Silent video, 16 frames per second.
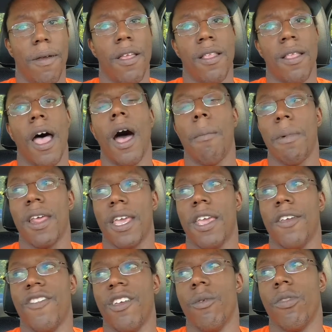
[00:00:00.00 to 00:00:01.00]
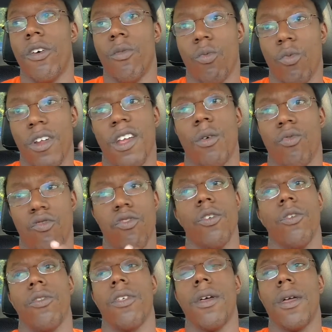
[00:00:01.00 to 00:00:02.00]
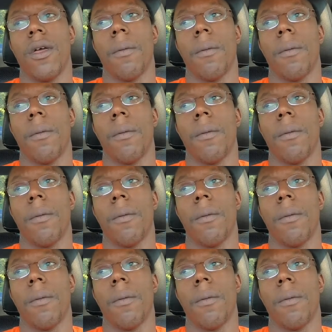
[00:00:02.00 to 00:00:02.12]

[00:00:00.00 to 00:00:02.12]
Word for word: and I'm going to give you the real truth